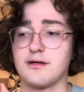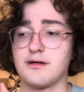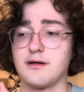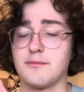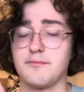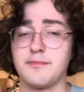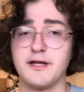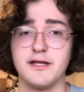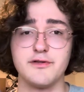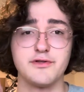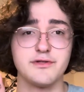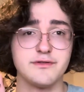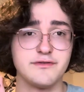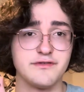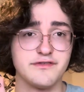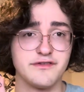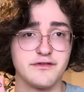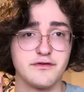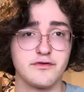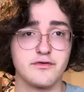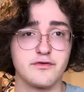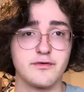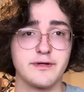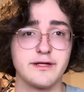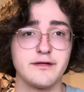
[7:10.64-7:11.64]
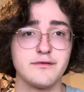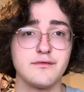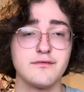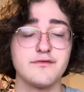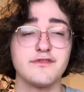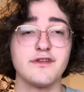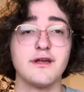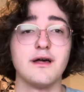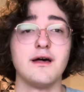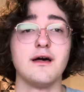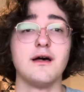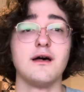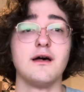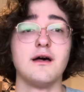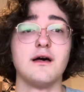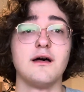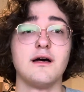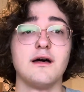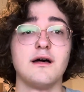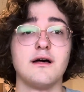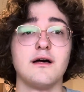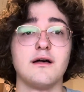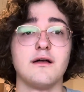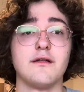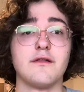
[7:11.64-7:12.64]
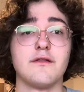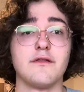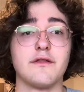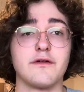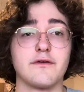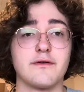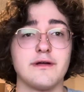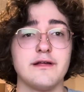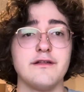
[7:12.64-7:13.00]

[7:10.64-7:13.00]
pigeons and creoles, there